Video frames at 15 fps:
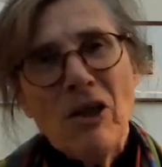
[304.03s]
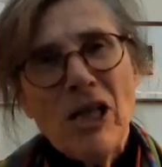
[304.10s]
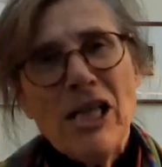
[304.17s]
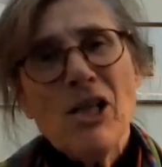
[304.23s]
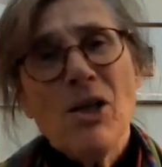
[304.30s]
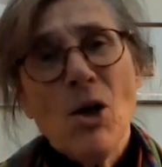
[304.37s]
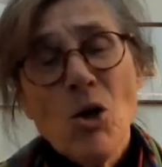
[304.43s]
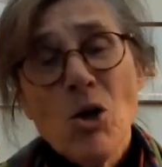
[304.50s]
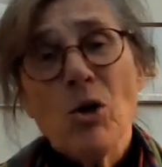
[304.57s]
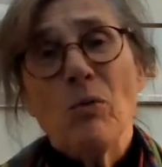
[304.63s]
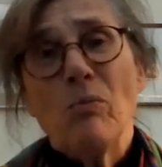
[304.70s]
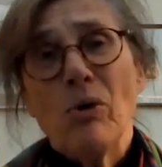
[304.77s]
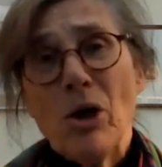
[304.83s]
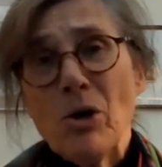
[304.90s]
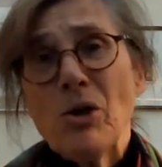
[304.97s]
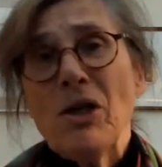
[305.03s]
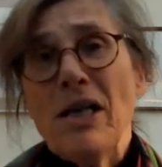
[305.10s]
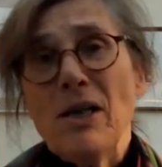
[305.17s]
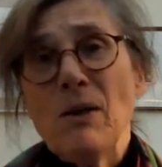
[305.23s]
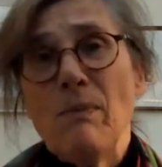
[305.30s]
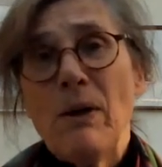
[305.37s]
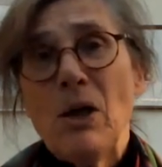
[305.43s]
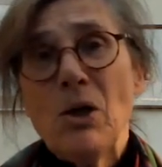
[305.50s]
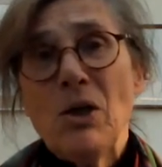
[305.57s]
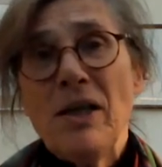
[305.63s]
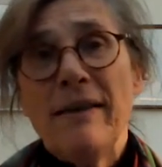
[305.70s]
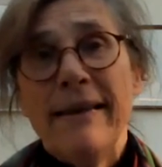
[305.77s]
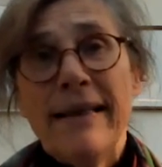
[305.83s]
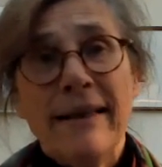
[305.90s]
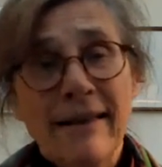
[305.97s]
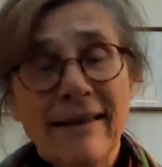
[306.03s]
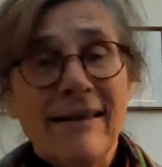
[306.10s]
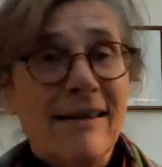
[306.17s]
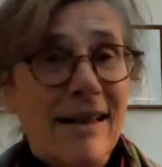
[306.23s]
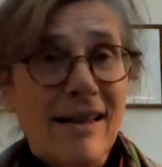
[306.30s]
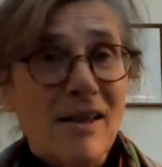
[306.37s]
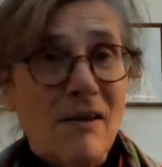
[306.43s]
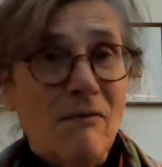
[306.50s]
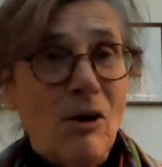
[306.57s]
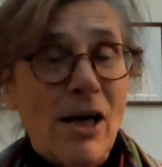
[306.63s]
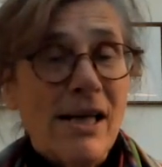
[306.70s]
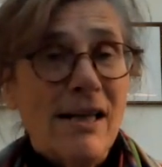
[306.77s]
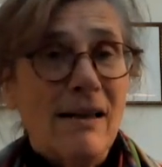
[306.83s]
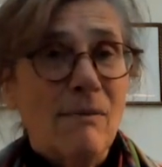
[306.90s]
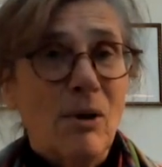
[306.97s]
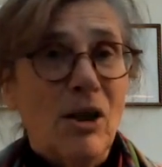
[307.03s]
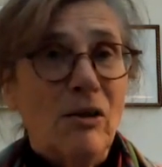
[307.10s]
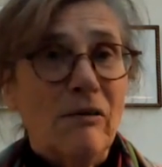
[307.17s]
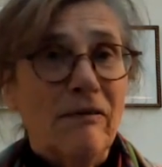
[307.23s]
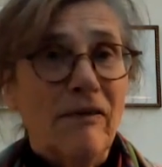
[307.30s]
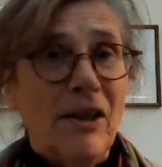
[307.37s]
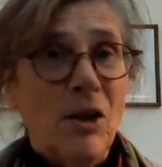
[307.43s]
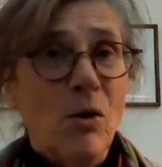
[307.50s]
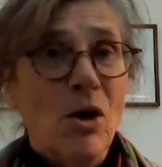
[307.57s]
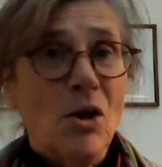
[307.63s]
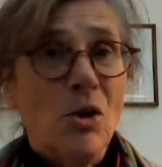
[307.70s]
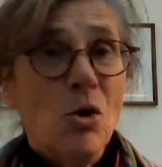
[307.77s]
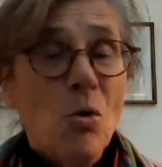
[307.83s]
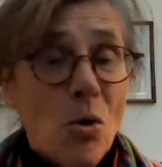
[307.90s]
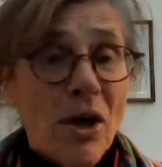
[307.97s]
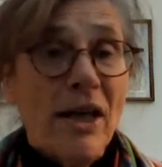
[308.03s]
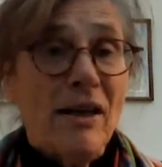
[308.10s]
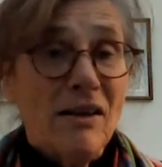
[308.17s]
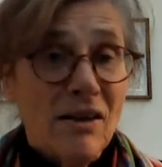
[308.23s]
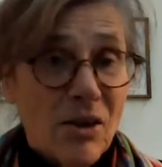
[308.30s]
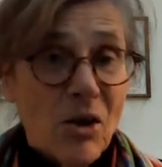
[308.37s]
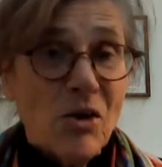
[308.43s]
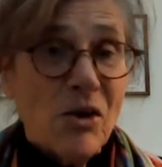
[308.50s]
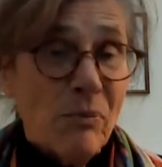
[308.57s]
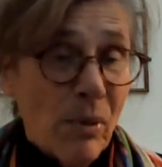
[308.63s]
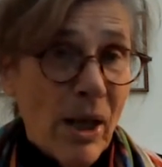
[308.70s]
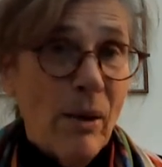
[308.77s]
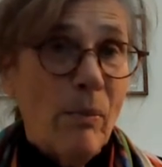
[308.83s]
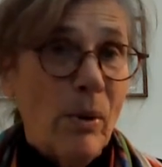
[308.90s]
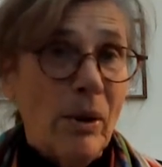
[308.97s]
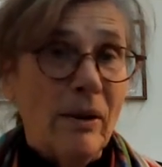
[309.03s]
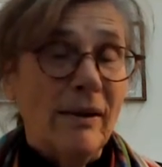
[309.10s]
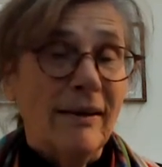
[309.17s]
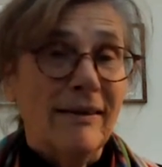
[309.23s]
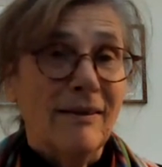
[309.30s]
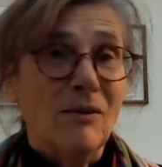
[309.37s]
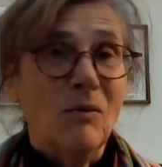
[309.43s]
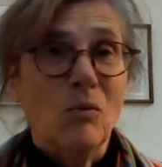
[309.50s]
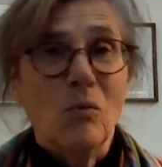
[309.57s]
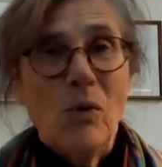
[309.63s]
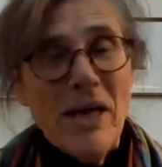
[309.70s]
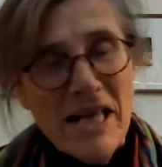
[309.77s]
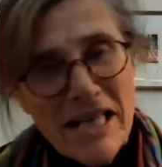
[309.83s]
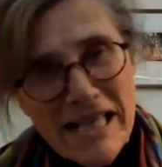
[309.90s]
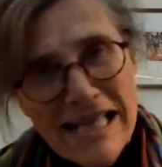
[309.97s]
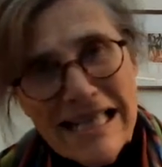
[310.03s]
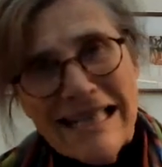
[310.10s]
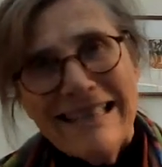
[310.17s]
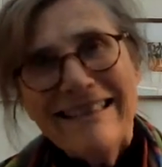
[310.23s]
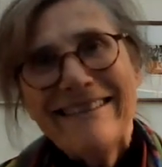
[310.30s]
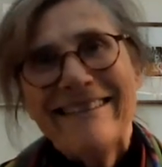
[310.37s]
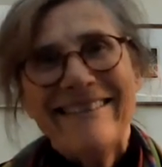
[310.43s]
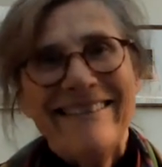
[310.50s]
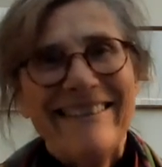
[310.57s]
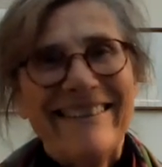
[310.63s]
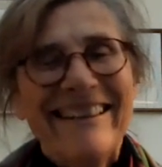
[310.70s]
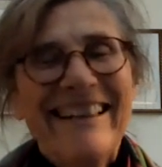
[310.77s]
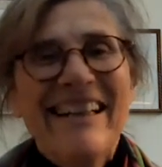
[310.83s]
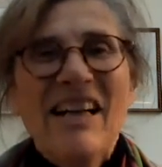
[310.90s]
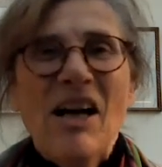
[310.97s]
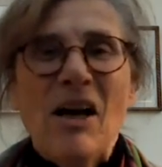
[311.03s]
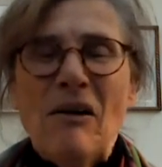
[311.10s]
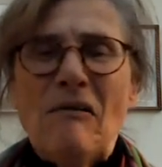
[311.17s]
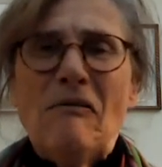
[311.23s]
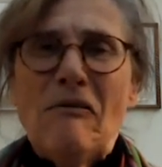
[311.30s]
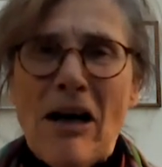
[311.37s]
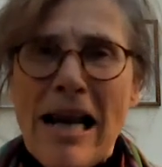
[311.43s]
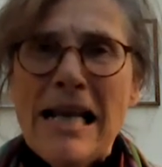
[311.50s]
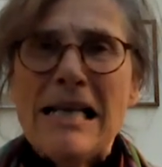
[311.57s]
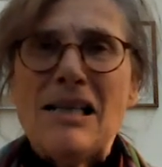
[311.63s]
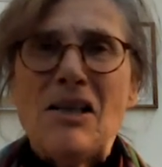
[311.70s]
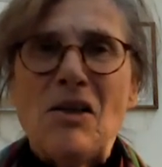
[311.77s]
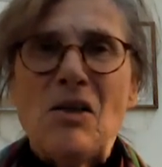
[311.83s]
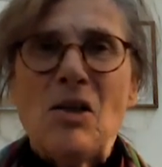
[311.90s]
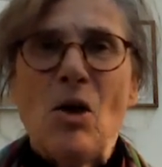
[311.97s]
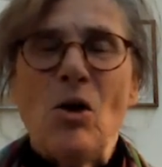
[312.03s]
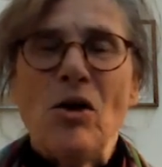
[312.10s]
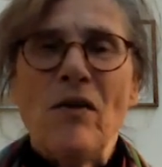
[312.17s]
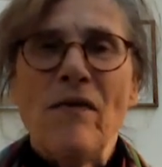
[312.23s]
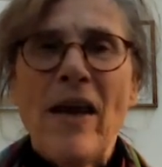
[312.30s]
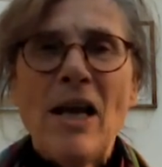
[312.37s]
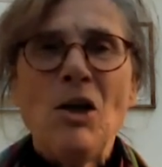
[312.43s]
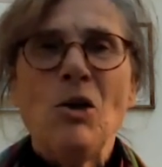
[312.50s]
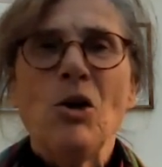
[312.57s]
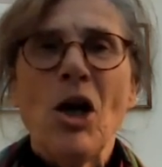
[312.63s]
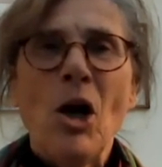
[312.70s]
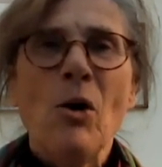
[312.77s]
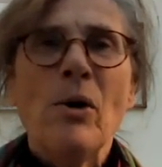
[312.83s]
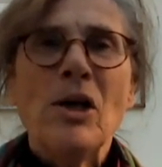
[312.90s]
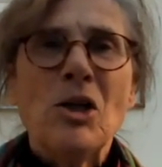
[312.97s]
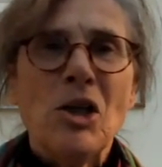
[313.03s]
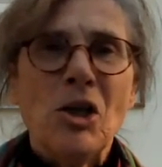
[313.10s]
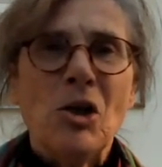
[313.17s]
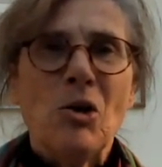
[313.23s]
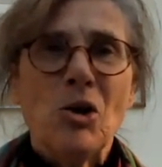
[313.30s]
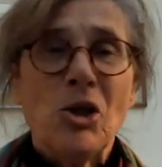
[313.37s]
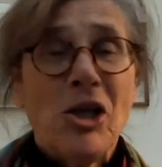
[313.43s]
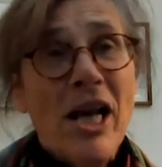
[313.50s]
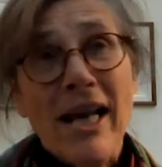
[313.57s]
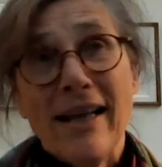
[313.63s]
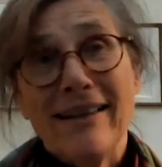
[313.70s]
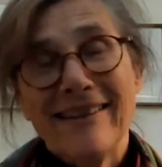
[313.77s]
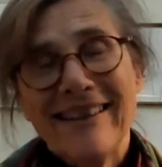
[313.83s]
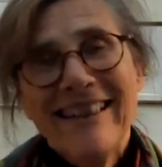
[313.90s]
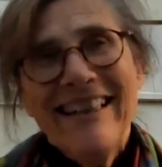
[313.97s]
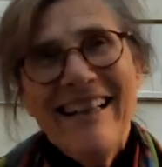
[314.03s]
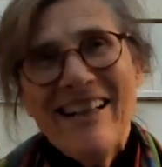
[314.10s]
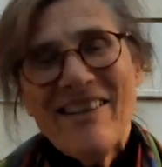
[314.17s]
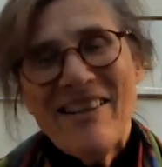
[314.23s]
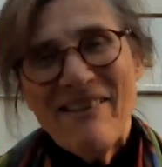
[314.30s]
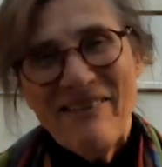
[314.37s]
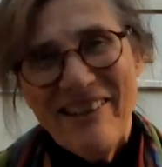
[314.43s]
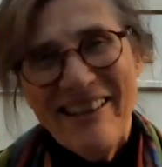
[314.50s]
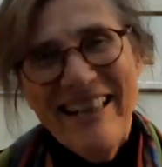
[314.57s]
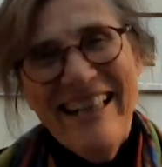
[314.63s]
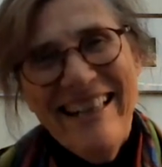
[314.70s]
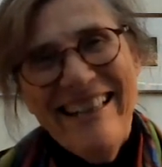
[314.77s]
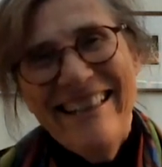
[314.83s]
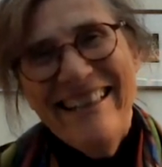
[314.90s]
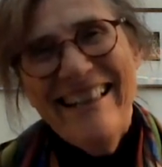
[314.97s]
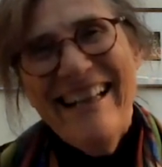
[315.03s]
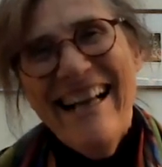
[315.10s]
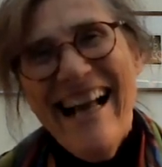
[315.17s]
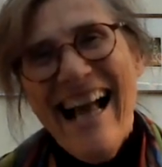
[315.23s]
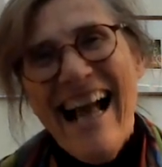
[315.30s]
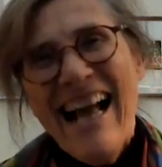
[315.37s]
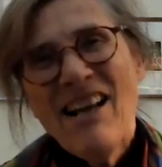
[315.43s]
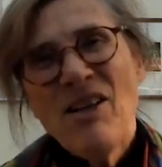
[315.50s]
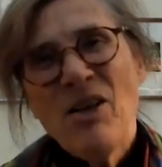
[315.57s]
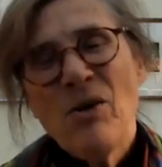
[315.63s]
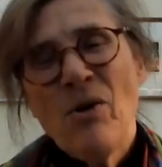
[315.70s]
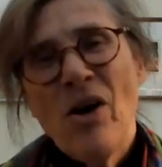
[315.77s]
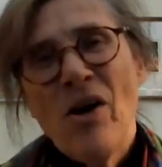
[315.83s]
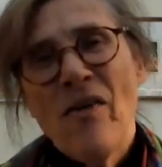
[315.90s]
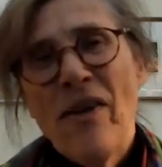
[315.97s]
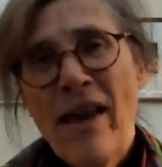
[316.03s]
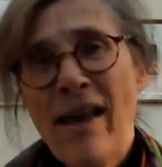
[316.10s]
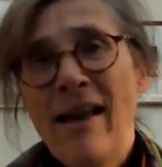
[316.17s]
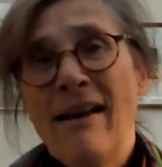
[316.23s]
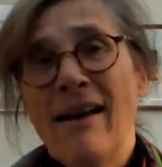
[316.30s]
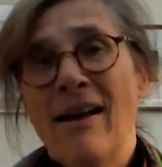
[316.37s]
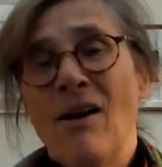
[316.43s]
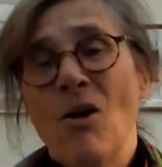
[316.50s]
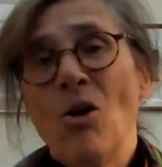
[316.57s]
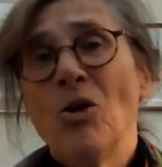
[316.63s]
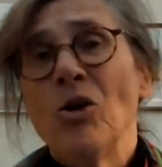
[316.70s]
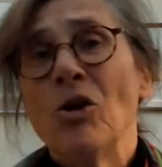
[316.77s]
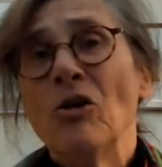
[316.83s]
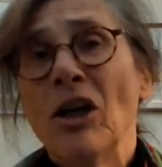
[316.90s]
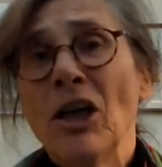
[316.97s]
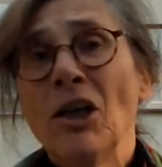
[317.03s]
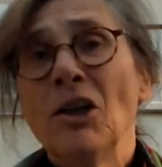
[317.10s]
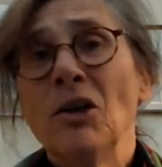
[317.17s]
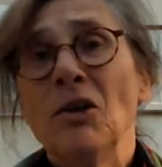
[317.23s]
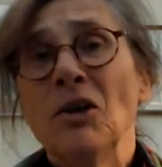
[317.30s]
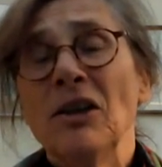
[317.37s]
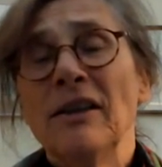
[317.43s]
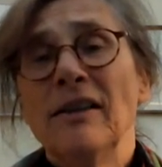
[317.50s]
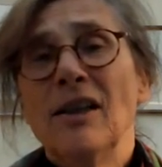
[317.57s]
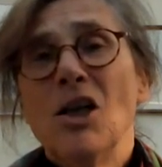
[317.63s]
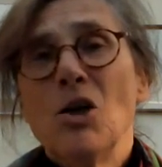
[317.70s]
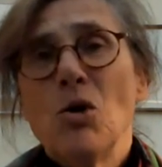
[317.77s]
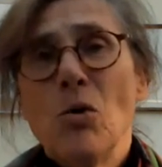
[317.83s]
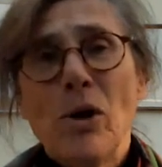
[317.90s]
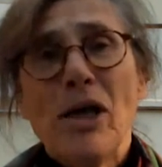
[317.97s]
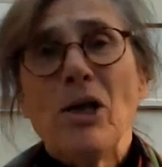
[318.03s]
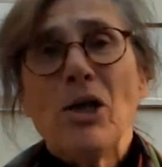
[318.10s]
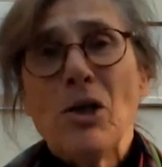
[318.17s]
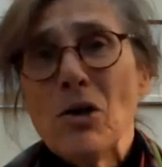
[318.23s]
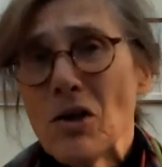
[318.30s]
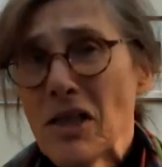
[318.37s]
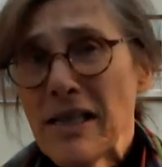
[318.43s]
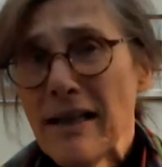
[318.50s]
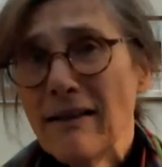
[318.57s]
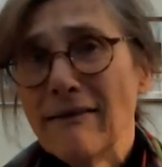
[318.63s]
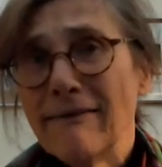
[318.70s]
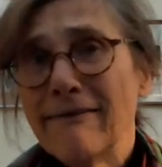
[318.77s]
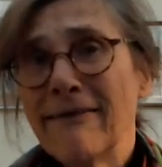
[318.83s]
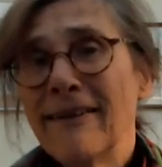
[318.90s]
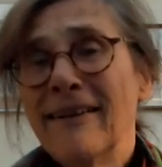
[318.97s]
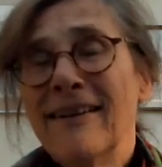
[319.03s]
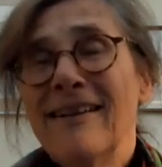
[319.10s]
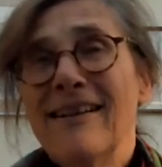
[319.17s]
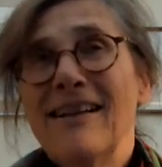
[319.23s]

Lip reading: a very social process, because in the early days of writing a biography, you are talking to lots of people and witnesses and friends and so on. And then you go into your shed, as it were, and you are there on your own, talking to yourself,